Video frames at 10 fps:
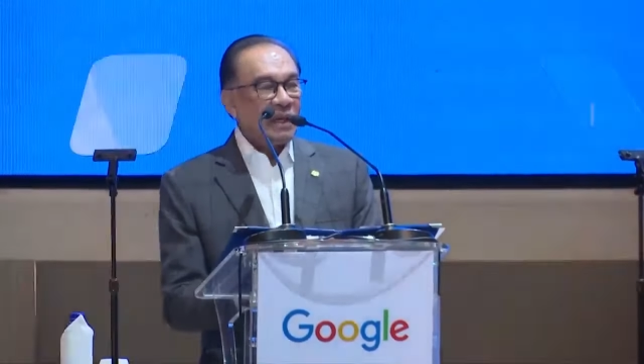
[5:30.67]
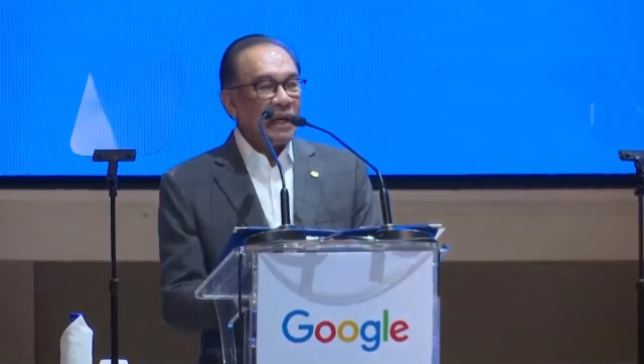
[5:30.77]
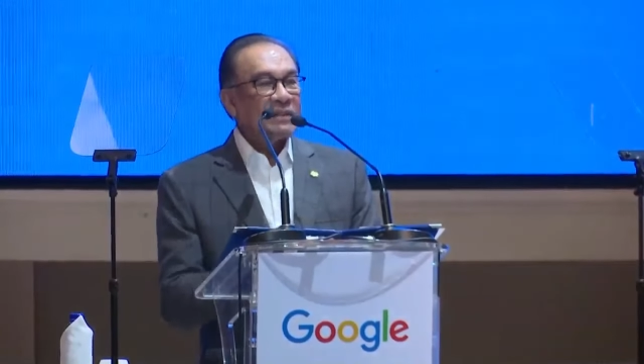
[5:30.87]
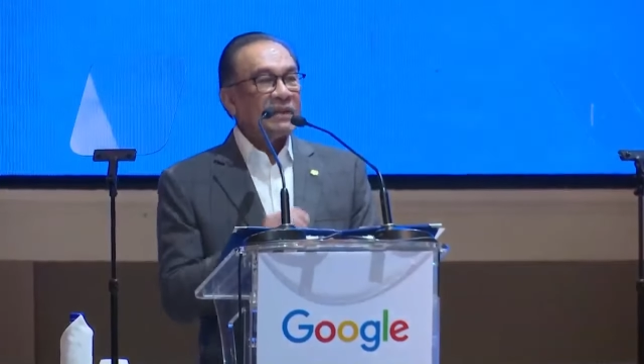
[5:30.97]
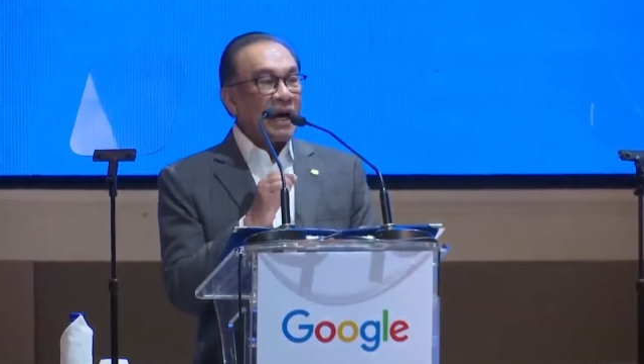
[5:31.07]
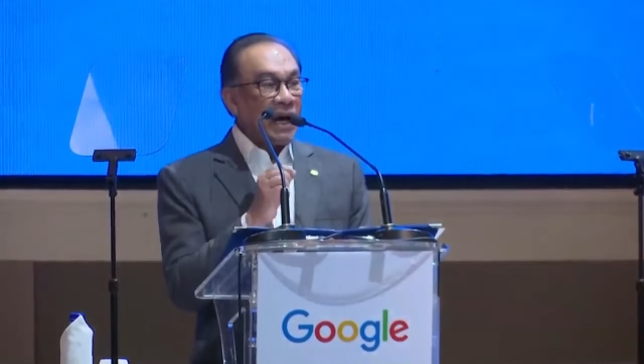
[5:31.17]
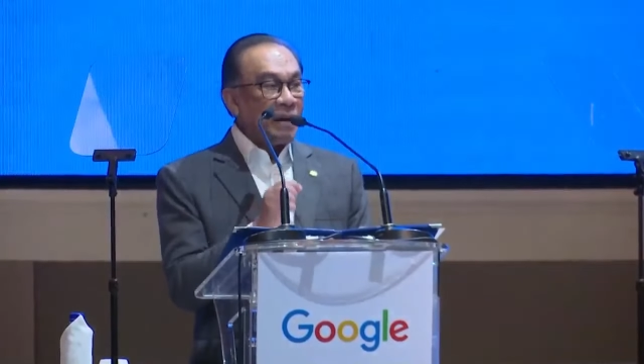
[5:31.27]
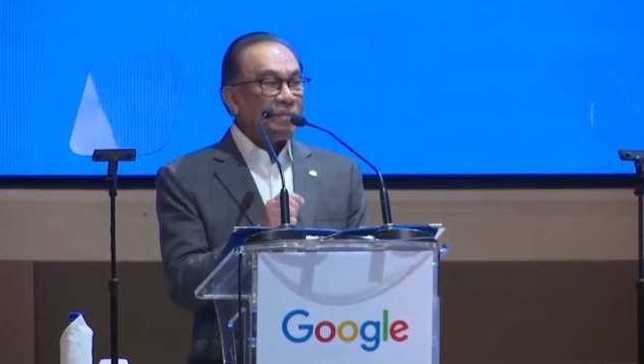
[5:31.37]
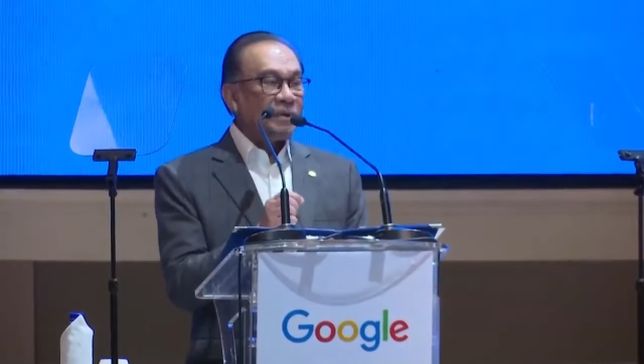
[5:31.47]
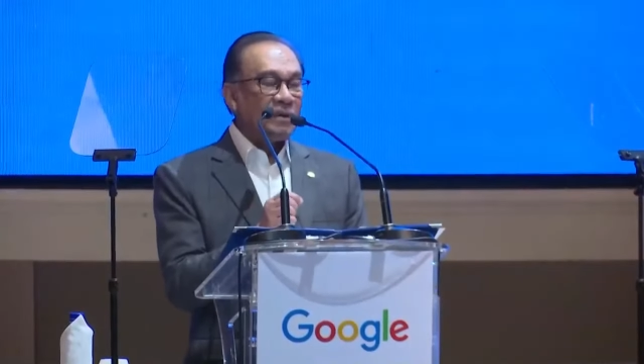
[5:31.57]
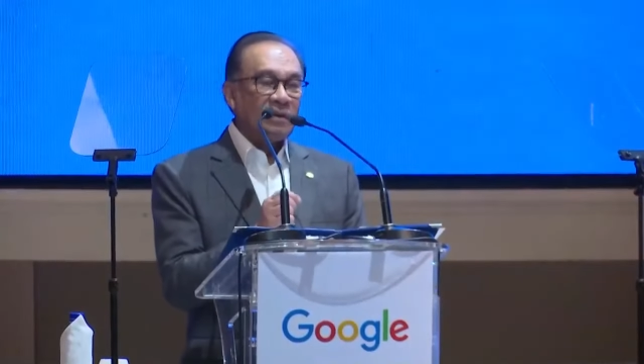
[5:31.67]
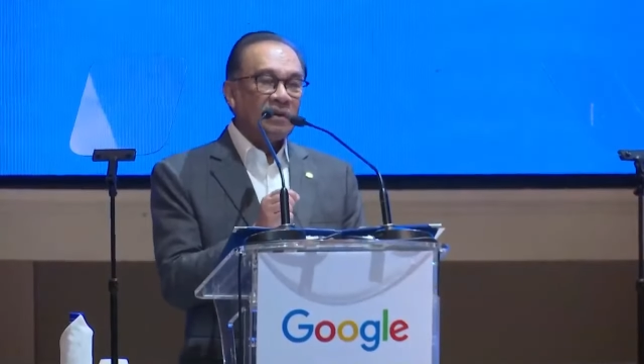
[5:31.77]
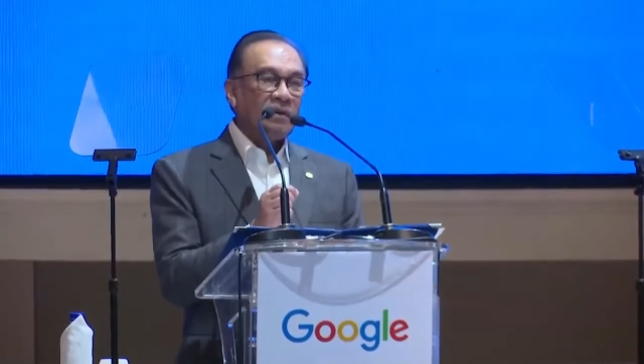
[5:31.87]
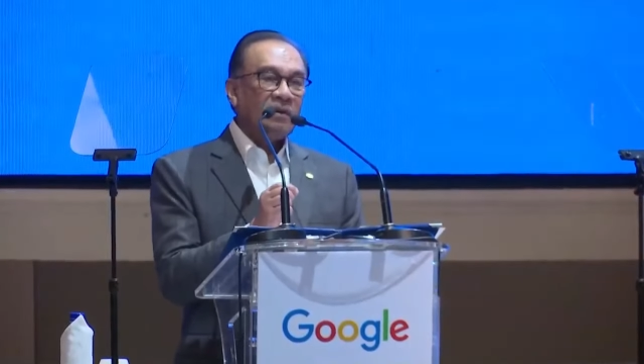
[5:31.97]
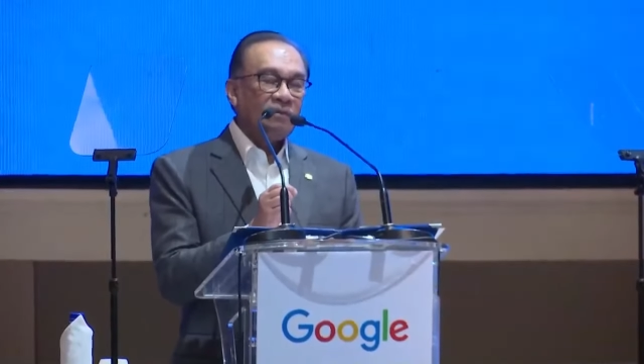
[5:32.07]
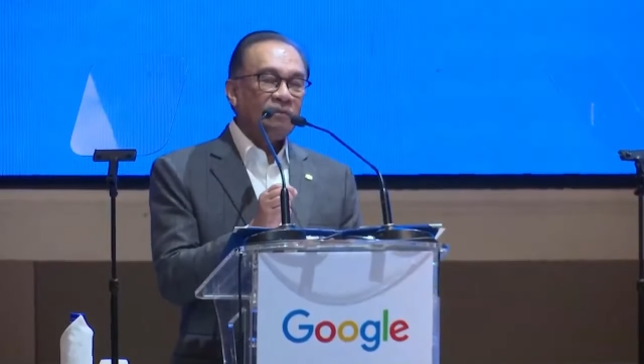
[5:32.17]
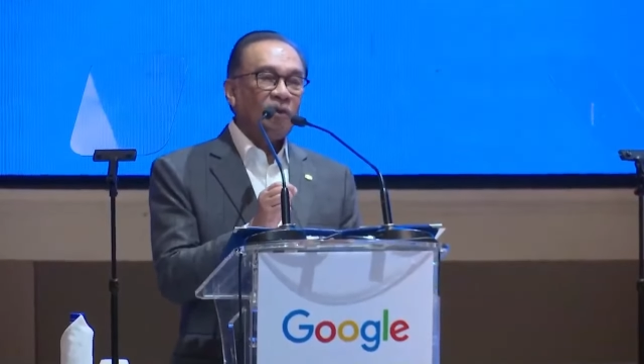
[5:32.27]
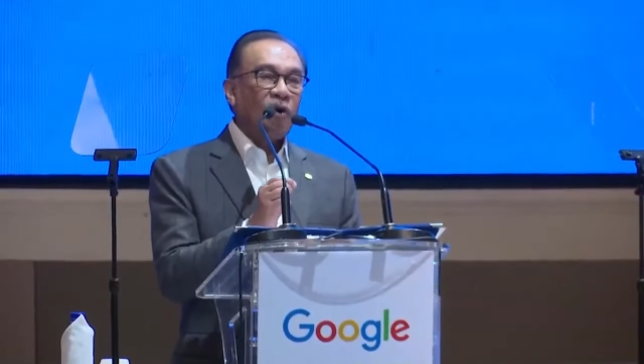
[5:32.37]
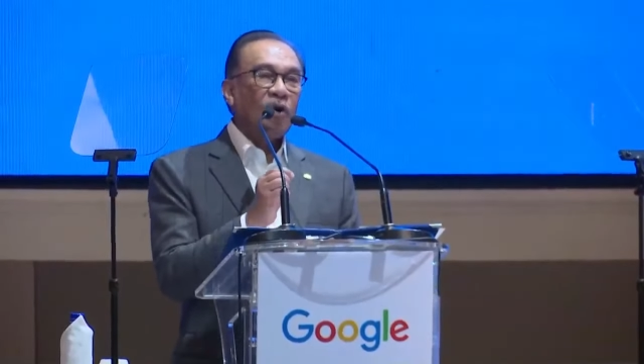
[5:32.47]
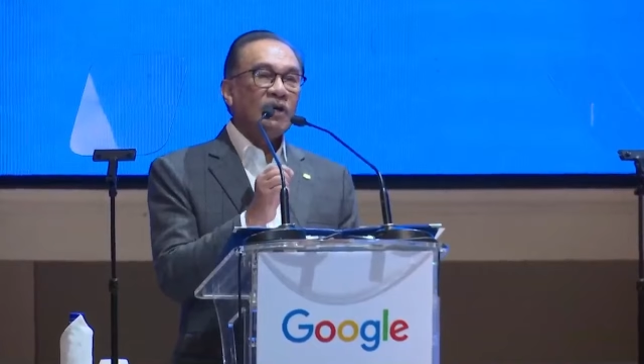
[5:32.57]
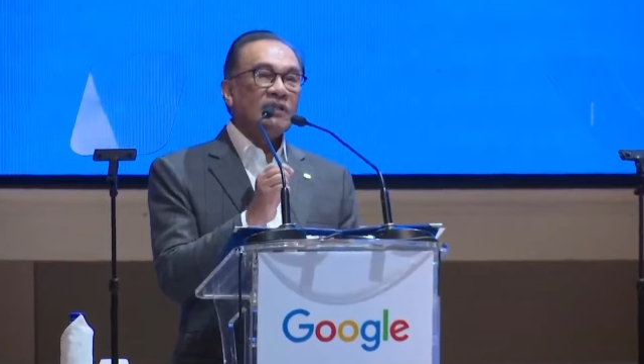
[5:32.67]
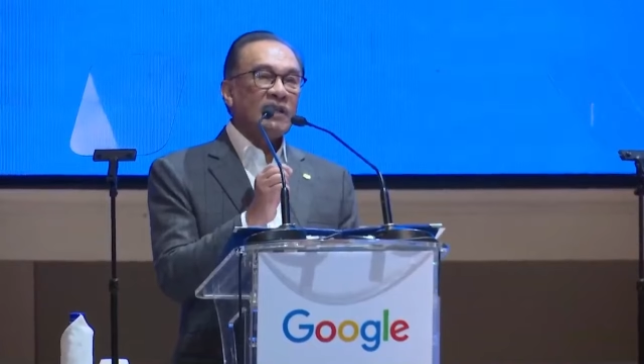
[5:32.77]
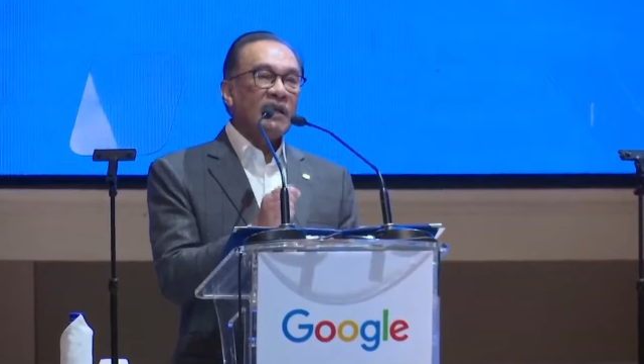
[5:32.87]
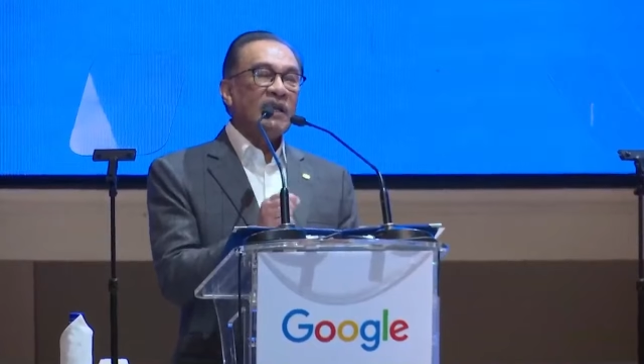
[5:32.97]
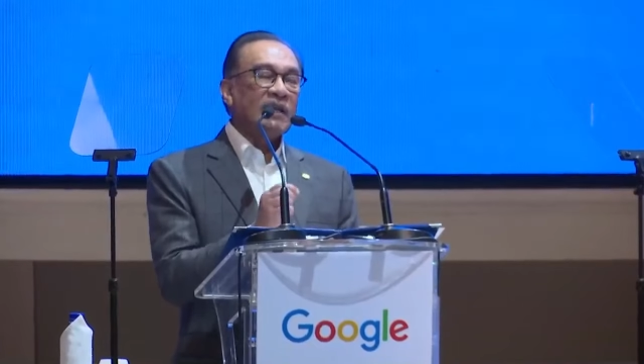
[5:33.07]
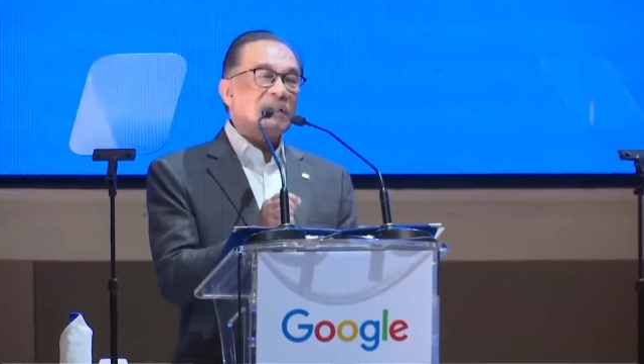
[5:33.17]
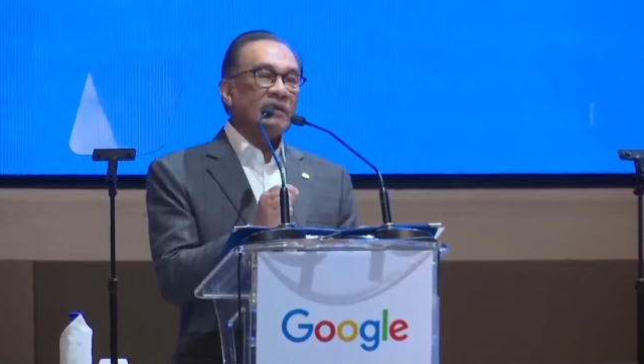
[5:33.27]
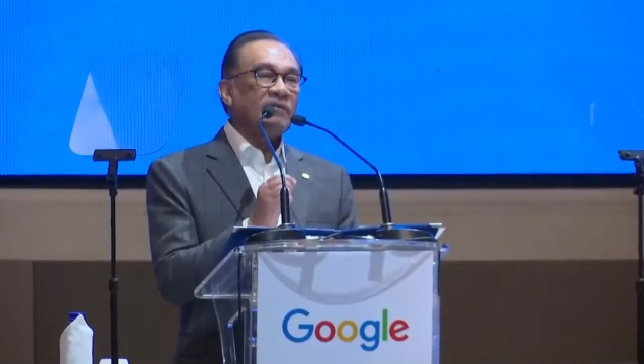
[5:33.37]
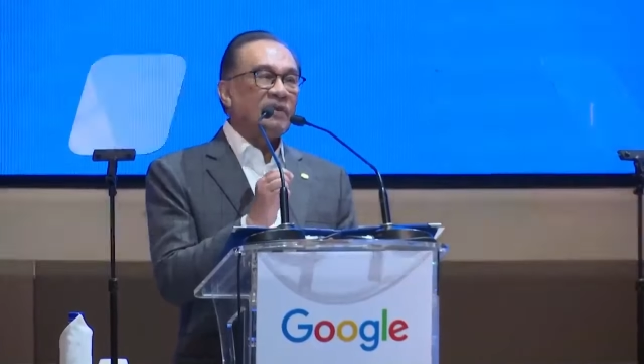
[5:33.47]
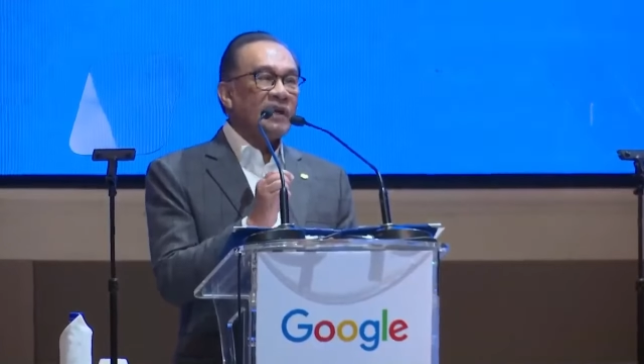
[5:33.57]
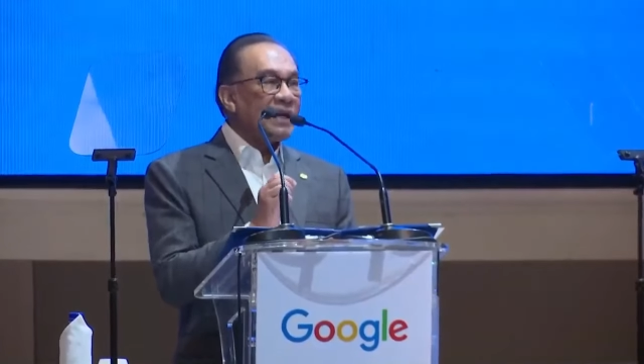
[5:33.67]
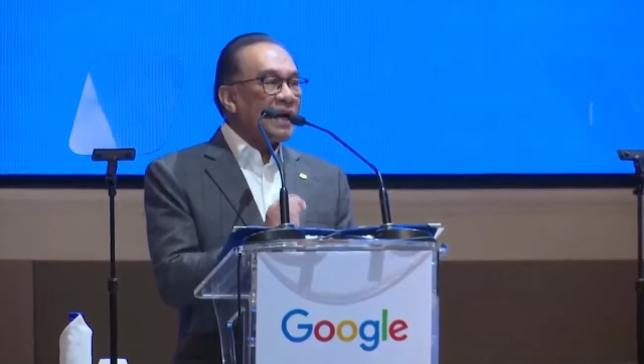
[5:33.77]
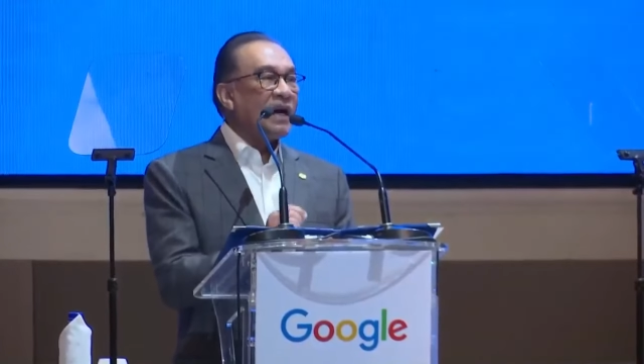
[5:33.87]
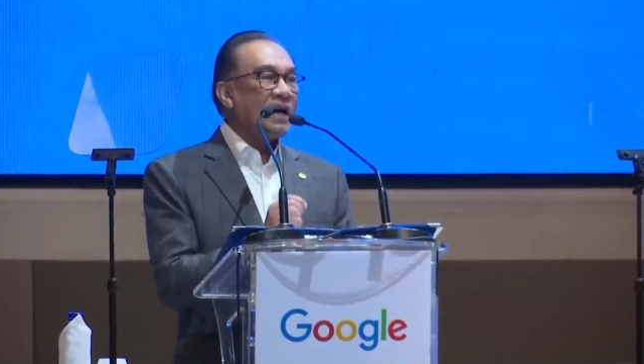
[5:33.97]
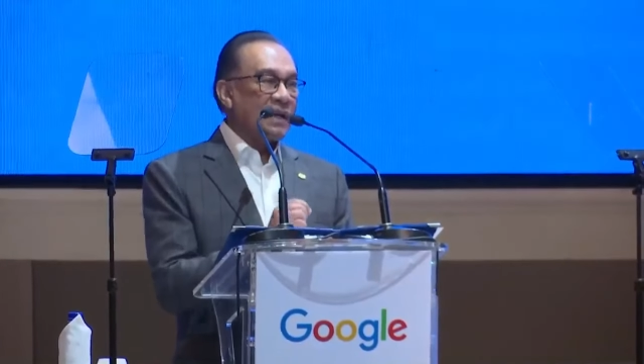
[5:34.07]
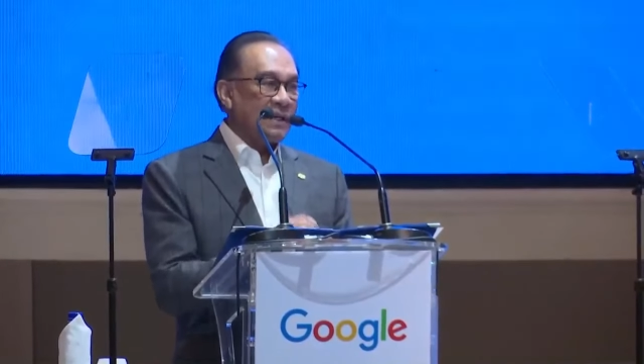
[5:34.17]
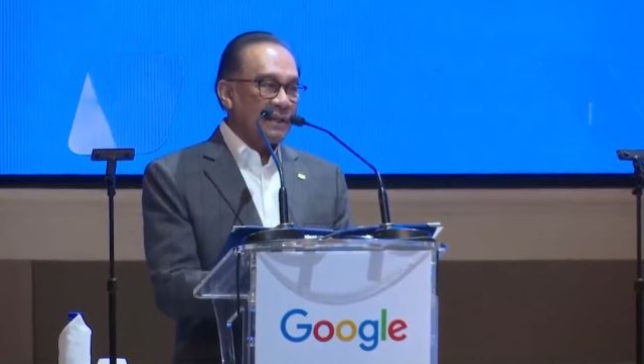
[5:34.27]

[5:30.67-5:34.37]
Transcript: as a hub for generative AI.